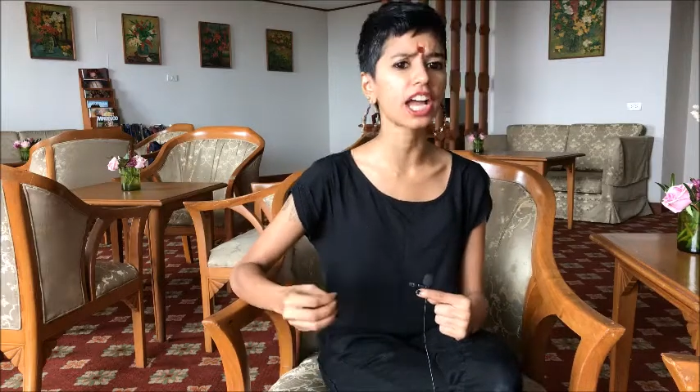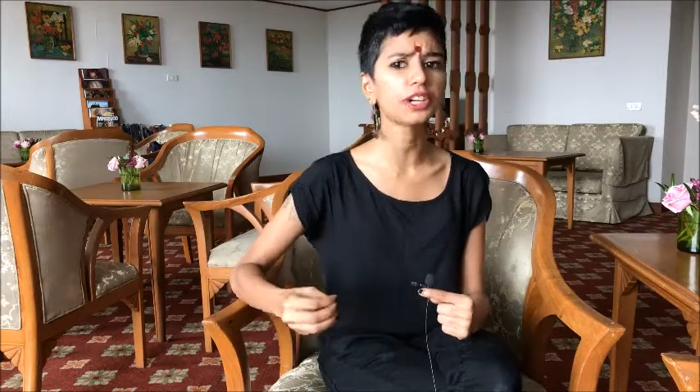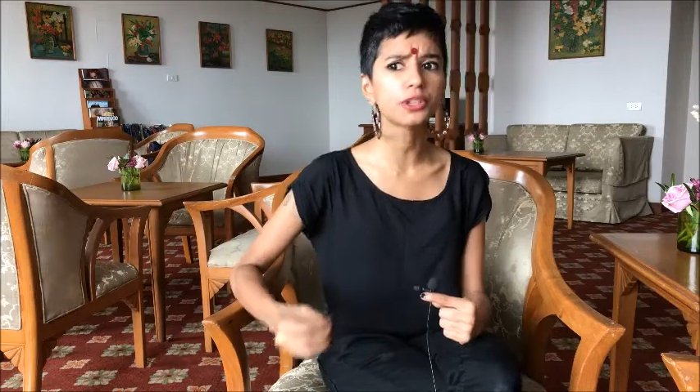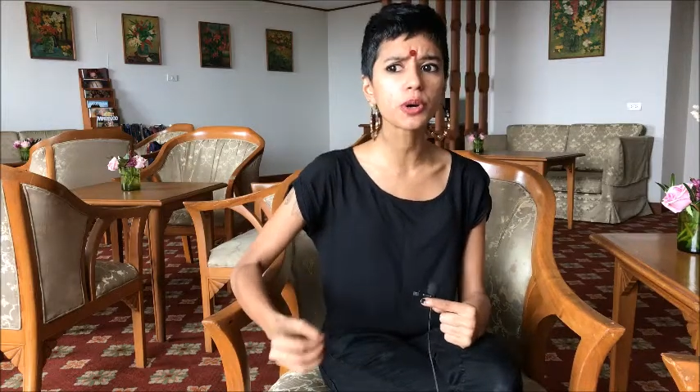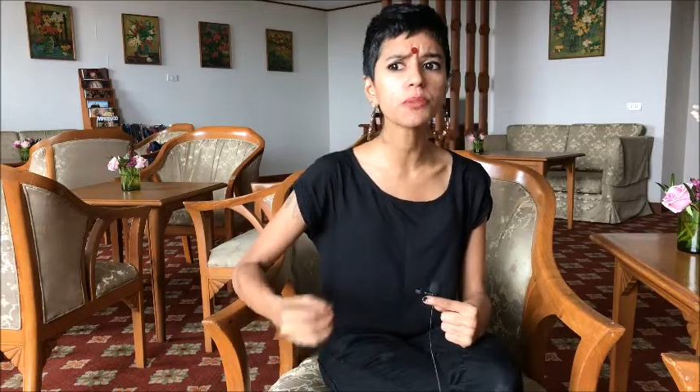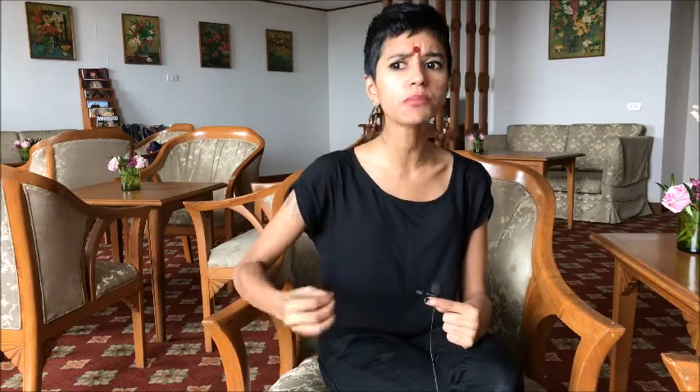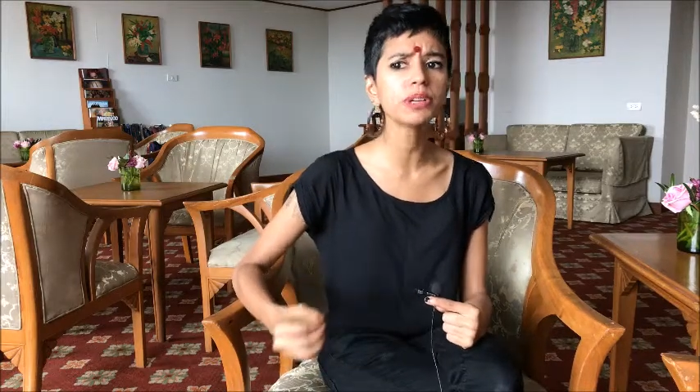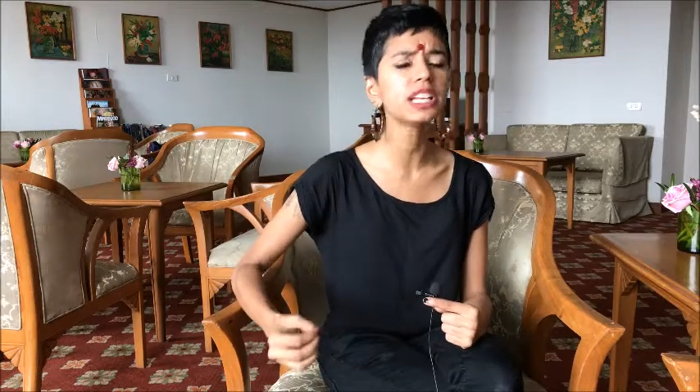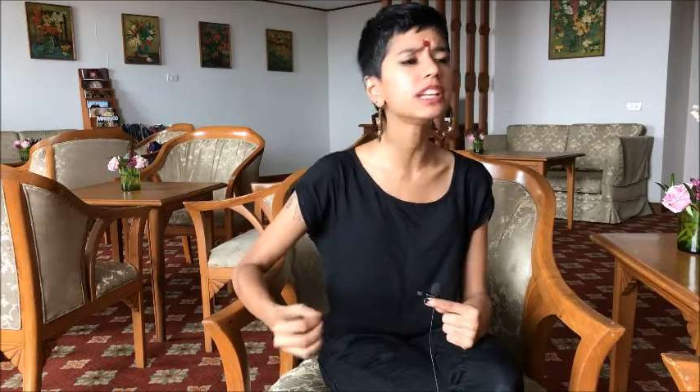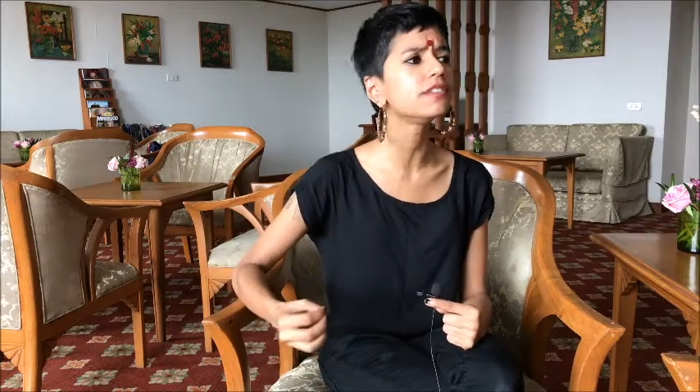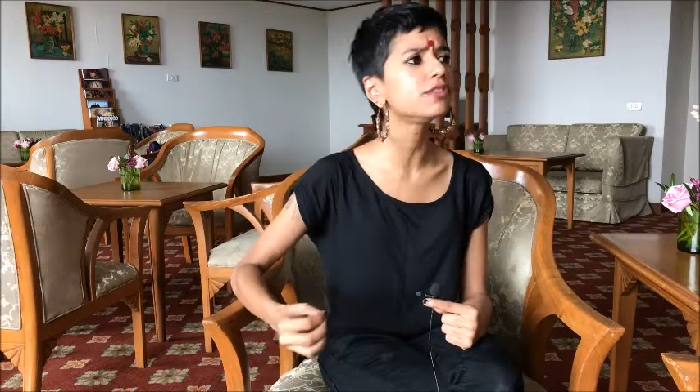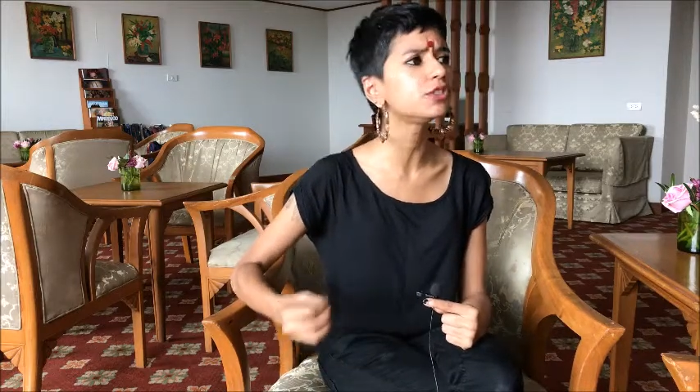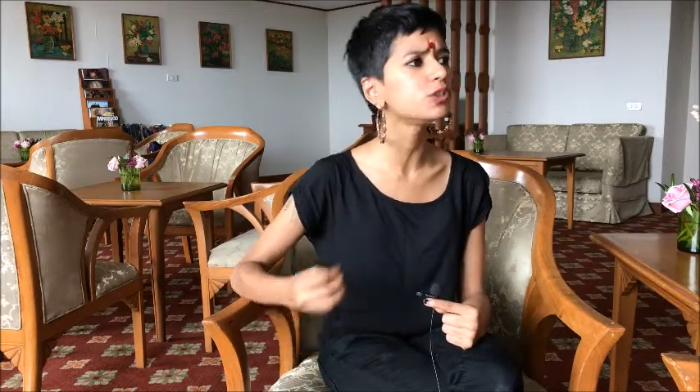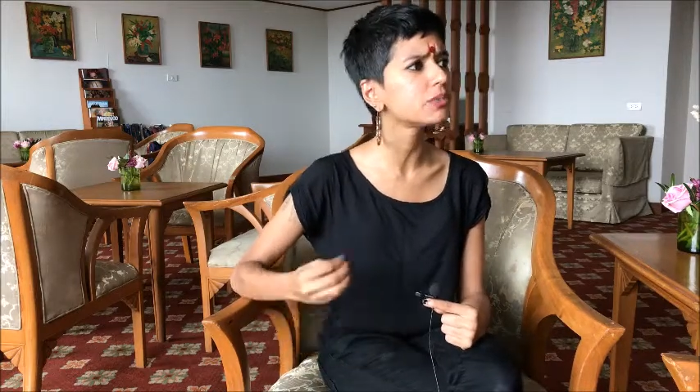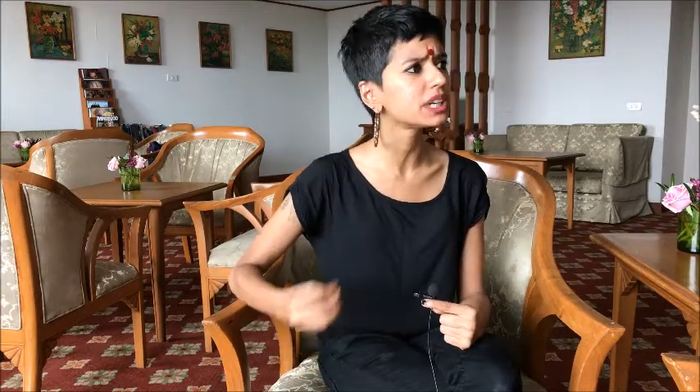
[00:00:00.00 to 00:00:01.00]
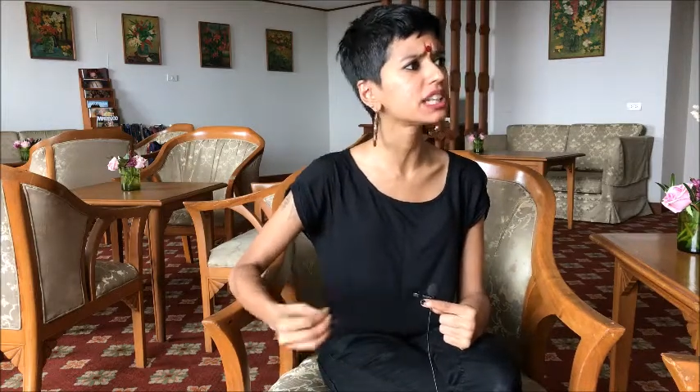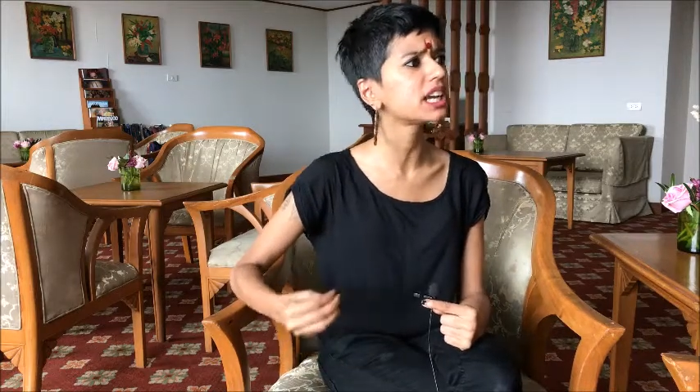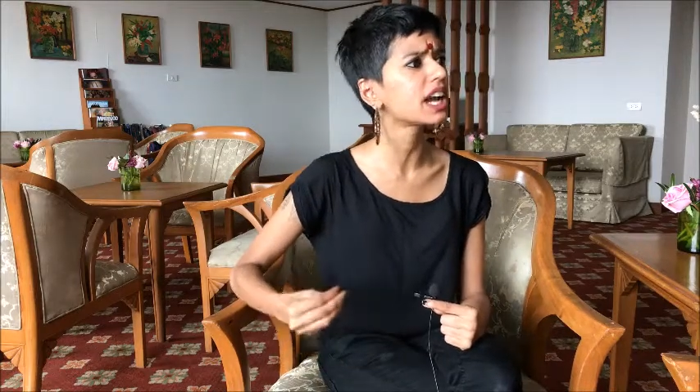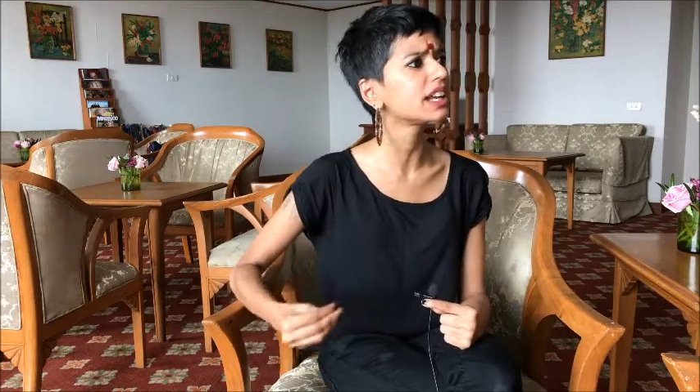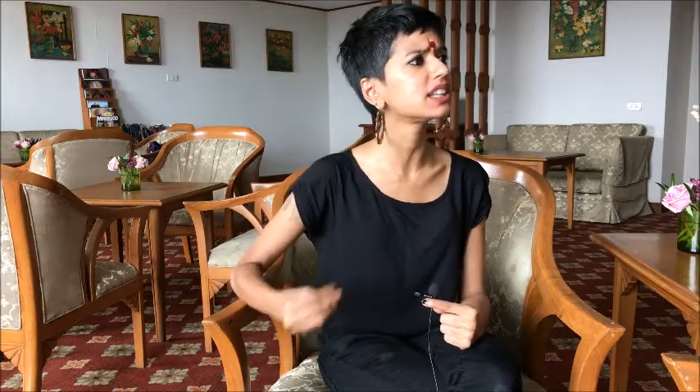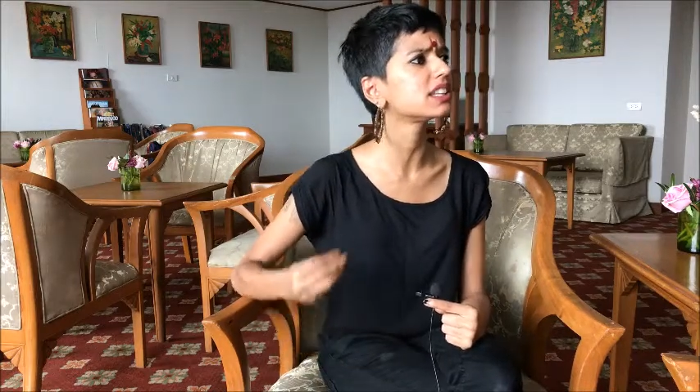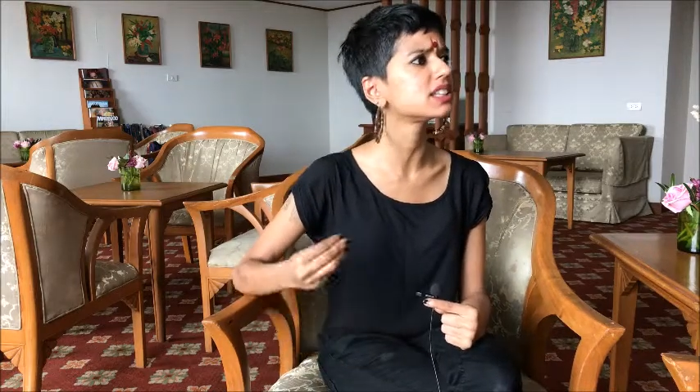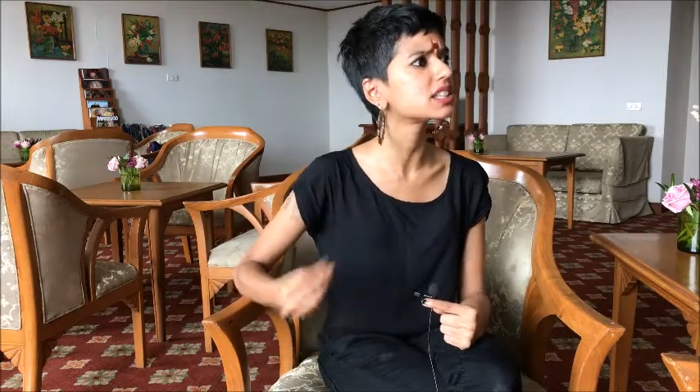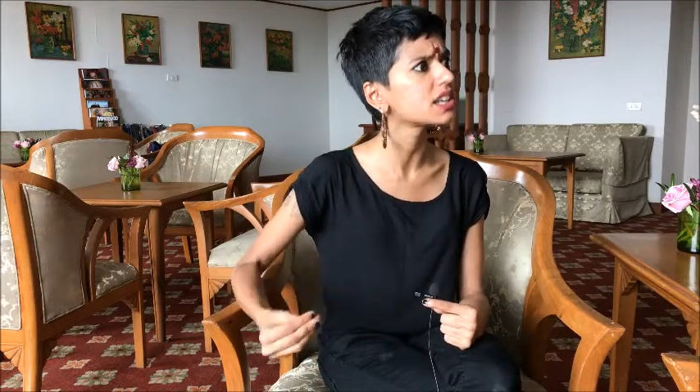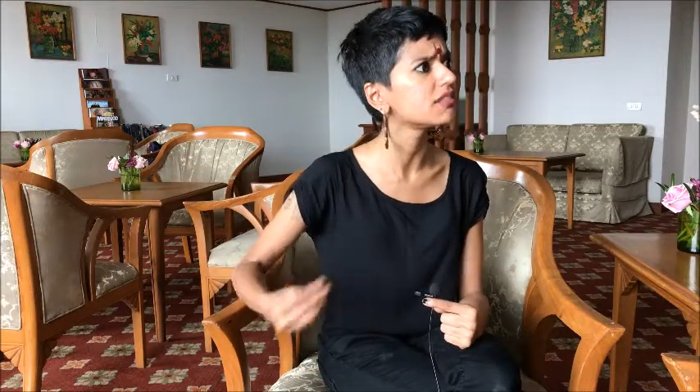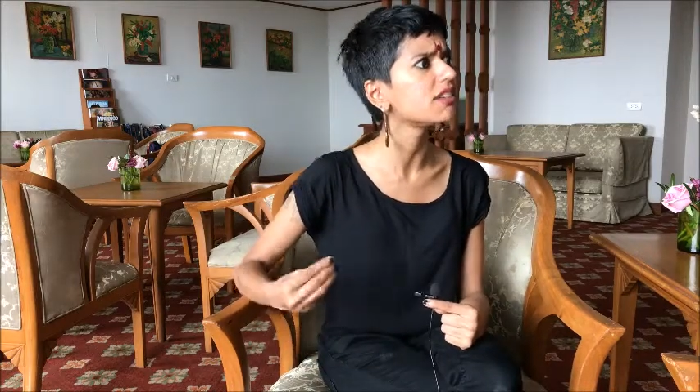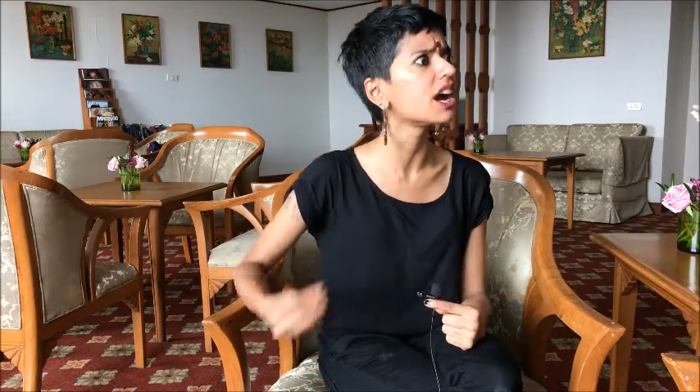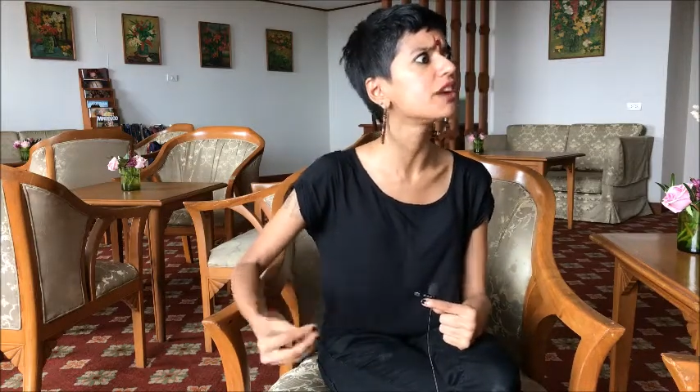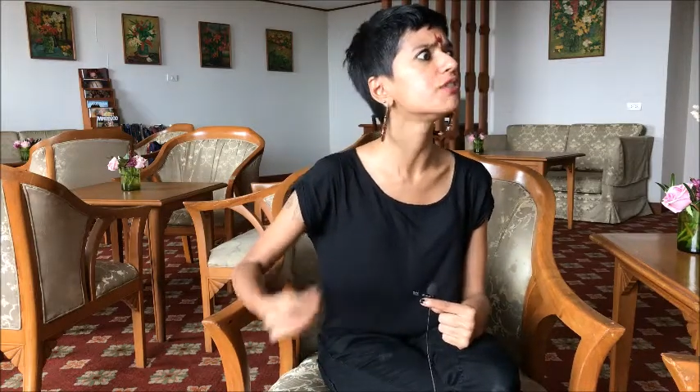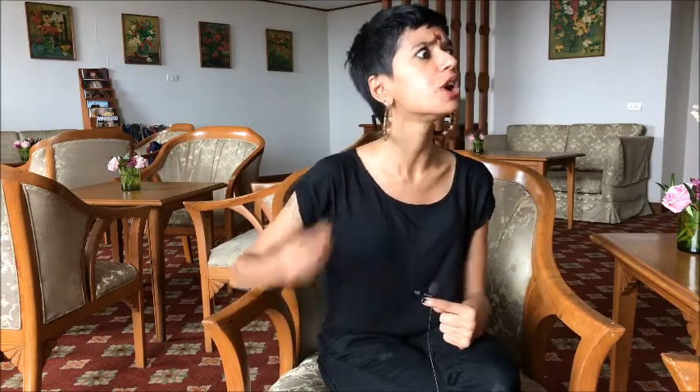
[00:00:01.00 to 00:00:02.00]
i don't believe humankind can
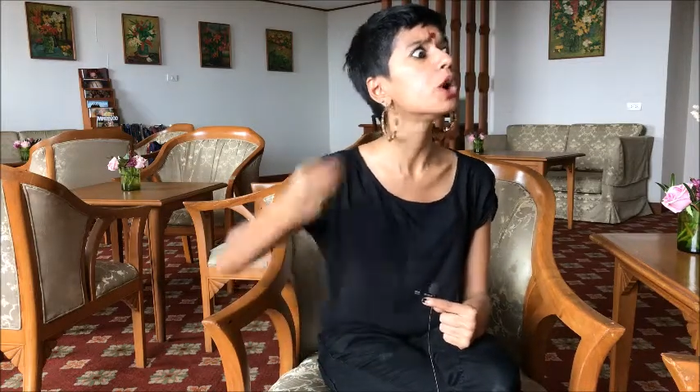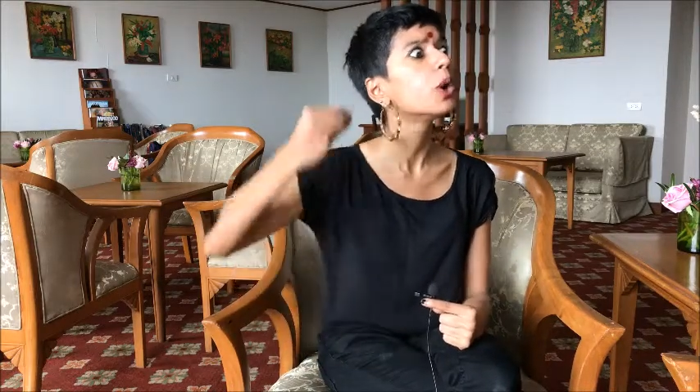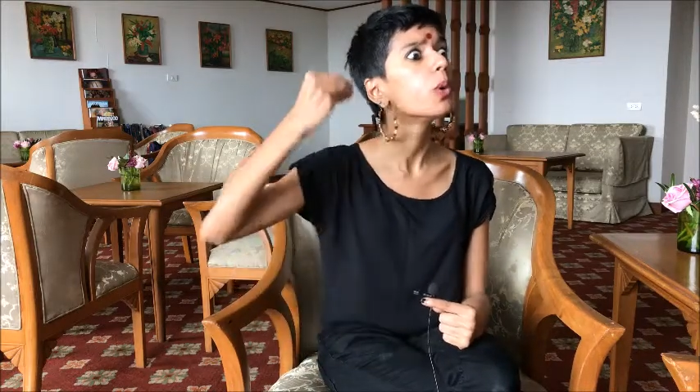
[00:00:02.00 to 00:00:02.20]
survive